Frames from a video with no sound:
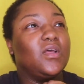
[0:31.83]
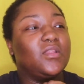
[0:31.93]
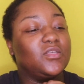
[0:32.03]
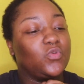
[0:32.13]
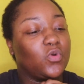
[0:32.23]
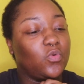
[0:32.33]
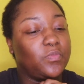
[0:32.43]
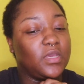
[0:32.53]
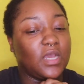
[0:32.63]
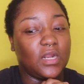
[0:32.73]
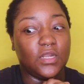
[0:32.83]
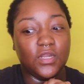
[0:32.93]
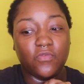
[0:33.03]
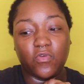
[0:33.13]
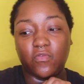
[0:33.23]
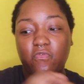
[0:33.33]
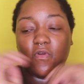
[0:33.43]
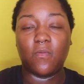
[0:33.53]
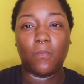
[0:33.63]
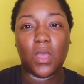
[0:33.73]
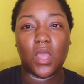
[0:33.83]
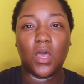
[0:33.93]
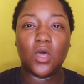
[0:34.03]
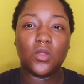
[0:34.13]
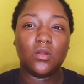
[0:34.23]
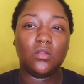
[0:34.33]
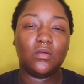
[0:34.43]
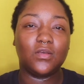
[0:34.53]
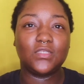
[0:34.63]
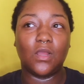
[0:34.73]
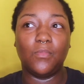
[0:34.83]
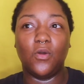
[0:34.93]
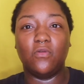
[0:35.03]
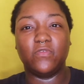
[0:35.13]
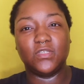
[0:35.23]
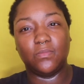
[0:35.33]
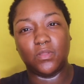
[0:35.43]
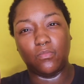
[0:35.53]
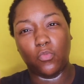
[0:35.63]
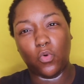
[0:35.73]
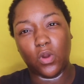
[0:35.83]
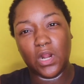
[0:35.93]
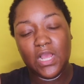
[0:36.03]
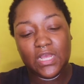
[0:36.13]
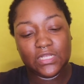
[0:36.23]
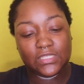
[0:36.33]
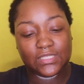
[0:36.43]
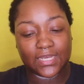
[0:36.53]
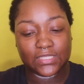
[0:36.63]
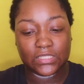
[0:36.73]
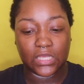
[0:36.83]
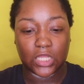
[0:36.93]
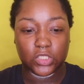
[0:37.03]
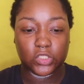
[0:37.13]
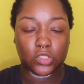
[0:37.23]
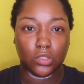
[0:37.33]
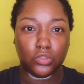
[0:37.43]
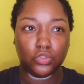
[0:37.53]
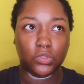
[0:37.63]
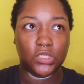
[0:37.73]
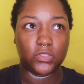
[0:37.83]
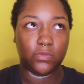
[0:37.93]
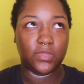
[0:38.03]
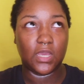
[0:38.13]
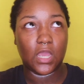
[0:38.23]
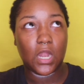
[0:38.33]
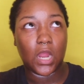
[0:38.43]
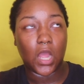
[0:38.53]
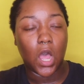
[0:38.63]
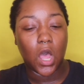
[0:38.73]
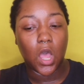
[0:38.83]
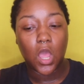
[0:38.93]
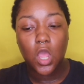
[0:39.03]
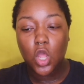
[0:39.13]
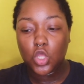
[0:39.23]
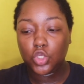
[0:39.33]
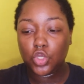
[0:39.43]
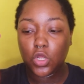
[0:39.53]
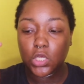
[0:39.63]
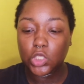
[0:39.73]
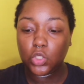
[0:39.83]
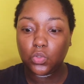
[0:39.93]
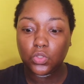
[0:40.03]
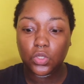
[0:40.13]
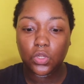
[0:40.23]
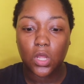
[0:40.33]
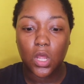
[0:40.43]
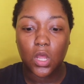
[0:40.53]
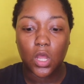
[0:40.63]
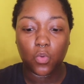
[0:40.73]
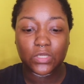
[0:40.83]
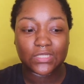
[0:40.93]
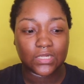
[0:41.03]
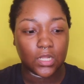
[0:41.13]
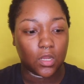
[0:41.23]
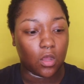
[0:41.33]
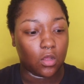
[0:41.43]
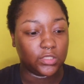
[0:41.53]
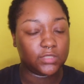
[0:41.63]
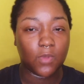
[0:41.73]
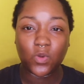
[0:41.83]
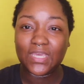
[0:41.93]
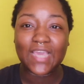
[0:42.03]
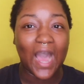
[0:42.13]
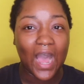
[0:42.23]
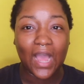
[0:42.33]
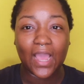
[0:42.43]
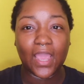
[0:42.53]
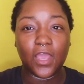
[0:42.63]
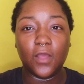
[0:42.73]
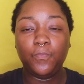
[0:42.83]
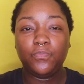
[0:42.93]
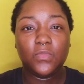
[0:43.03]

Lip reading: this look will be kind of different from my other looks. I'm going for something more sexy and sultry, so I'm thinking like you know, cute little what's the thing called, smoky eye.